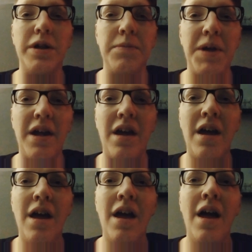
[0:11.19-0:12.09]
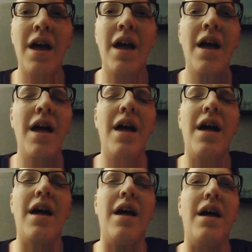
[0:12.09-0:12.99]

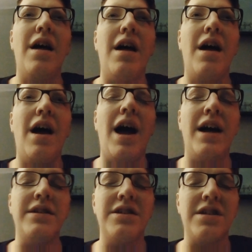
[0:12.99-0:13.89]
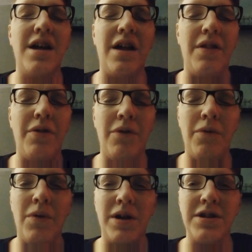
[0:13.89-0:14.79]
me. I just got through
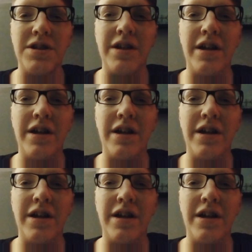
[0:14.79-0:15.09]
watching